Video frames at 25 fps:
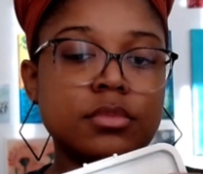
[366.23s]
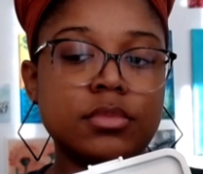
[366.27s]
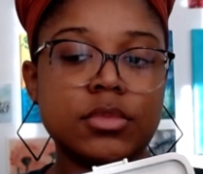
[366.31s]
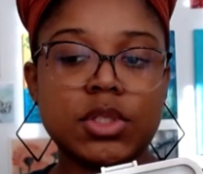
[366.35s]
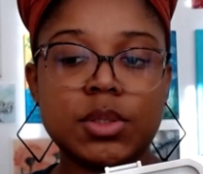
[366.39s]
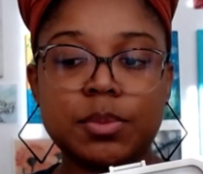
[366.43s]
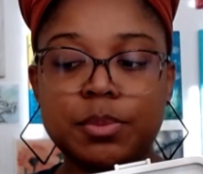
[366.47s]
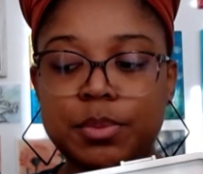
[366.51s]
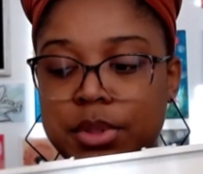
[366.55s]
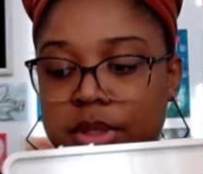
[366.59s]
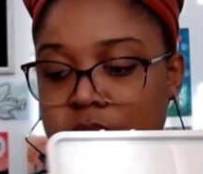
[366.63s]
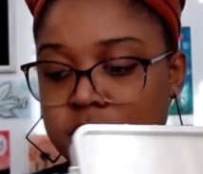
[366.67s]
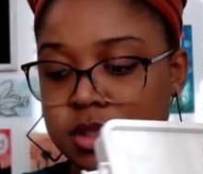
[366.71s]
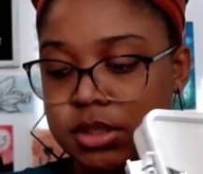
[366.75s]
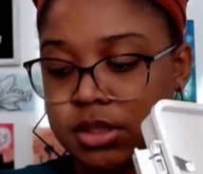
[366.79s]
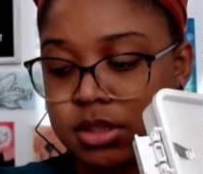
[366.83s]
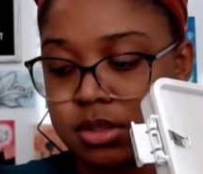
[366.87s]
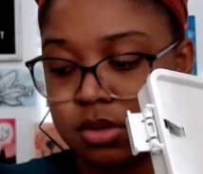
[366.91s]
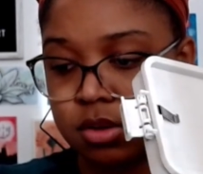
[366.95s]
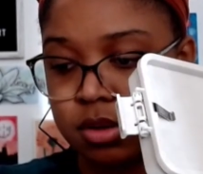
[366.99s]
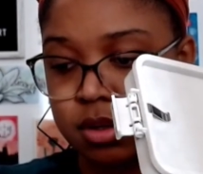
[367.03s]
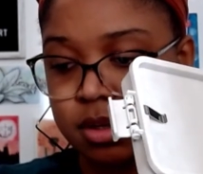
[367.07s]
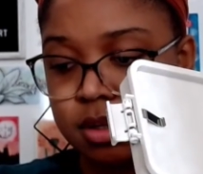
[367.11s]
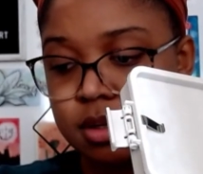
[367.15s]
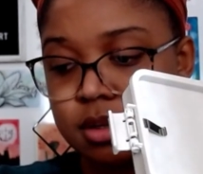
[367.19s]
so put this
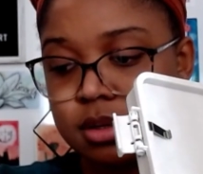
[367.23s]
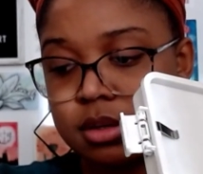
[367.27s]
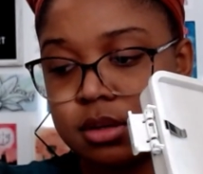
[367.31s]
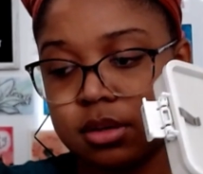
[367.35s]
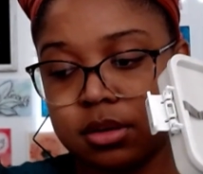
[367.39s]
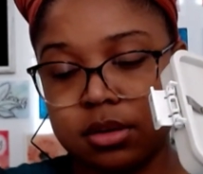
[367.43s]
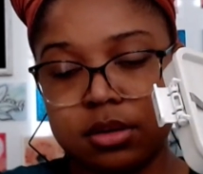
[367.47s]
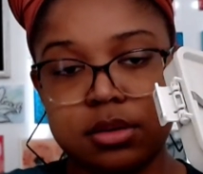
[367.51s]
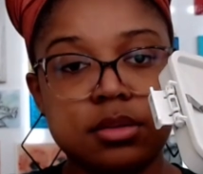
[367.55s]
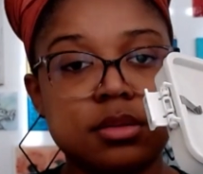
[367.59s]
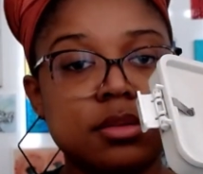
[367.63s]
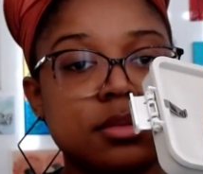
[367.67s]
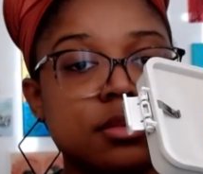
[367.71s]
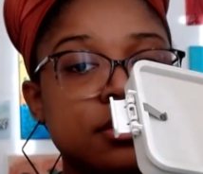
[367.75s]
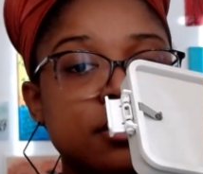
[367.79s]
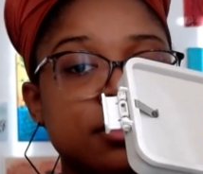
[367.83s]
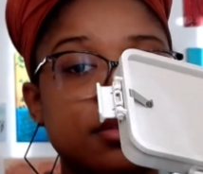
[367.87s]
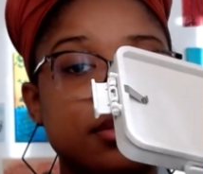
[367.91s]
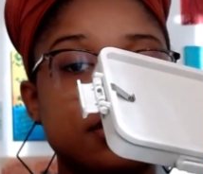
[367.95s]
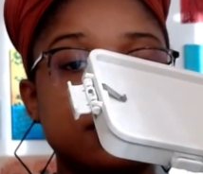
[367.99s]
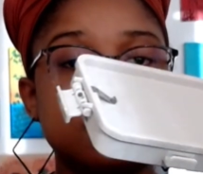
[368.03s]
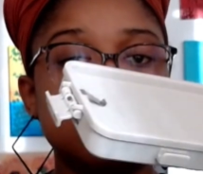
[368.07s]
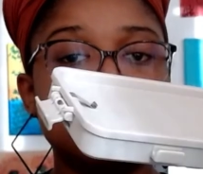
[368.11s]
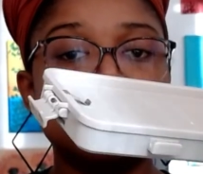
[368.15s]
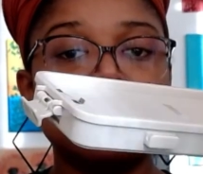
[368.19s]
on here,
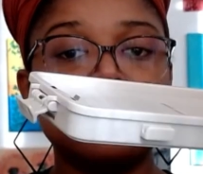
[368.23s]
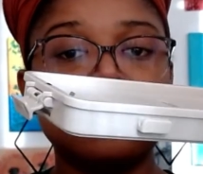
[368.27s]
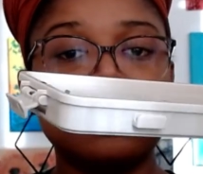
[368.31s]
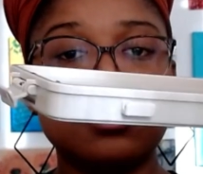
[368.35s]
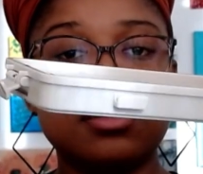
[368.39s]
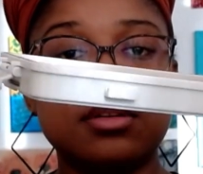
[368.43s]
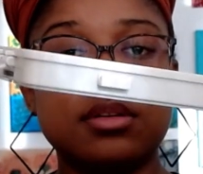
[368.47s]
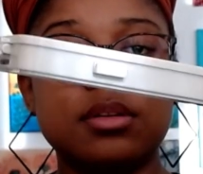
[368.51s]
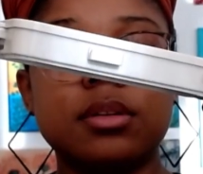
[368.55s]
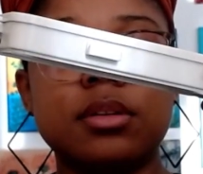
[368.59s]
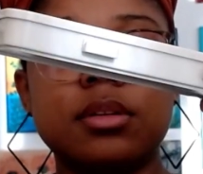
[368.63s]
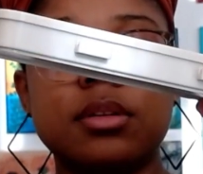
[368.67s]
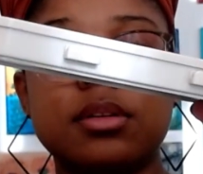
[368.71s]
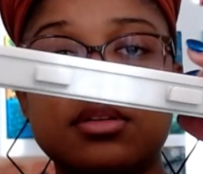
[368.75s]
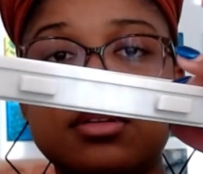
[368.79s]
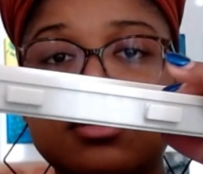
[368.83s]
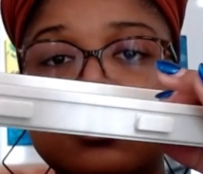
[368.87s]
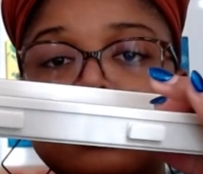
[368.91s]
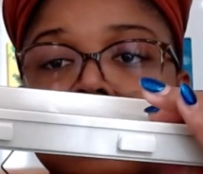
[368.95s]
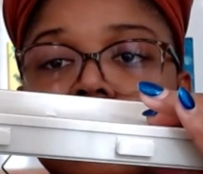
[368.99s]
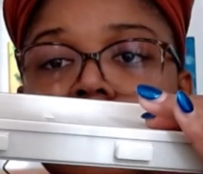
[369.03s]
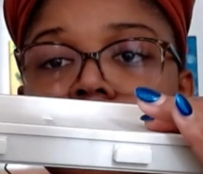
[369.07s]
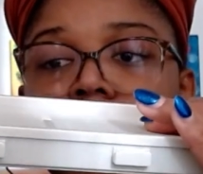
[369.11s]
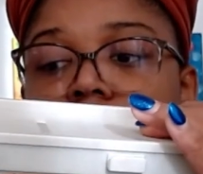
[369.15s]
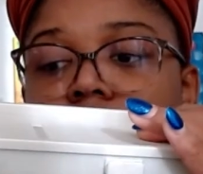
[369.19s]

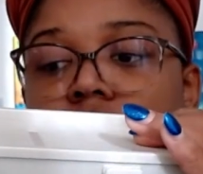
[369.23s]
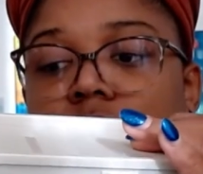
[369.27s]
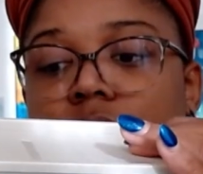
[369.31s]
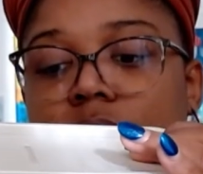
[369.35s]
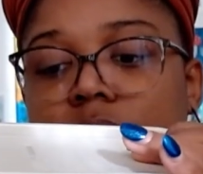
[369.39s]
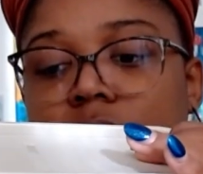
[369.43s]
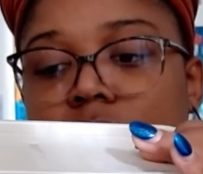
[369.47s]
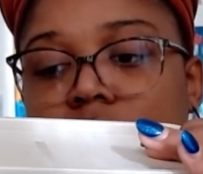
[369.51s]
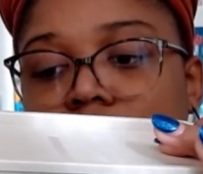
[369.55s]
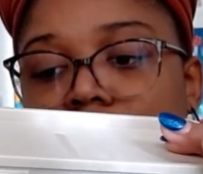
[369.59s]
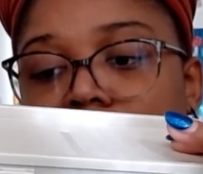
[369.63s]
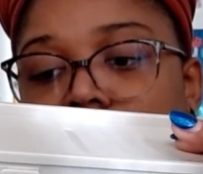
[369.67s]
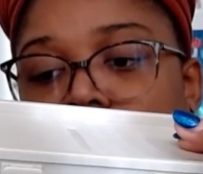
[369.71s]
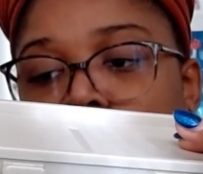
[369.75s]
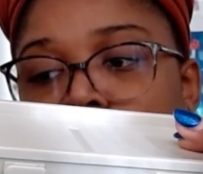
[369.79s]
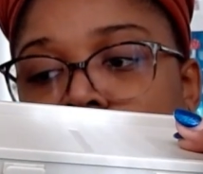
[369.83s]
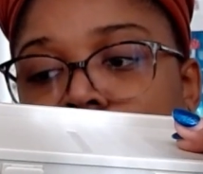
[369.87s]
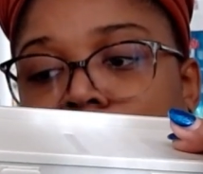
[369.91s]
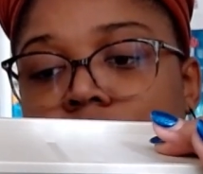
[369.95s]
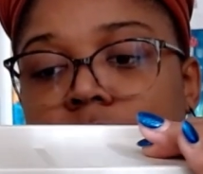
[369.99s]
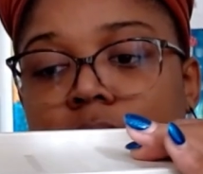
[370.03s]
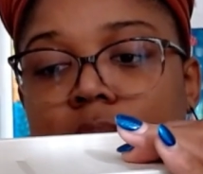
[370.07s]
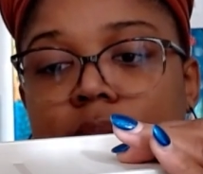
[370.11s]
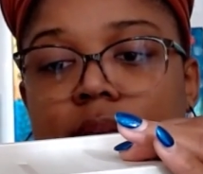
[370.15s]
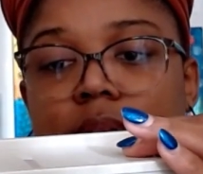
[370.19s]
and then you snap
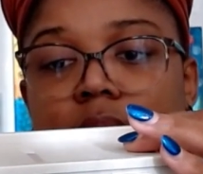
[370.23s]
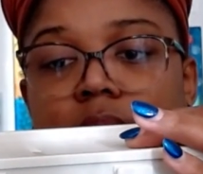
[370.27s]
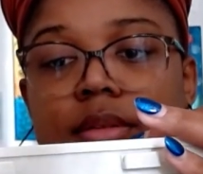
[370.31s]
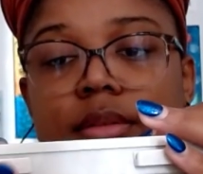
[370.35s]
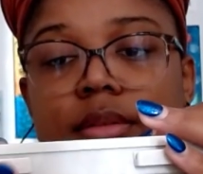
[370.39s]
it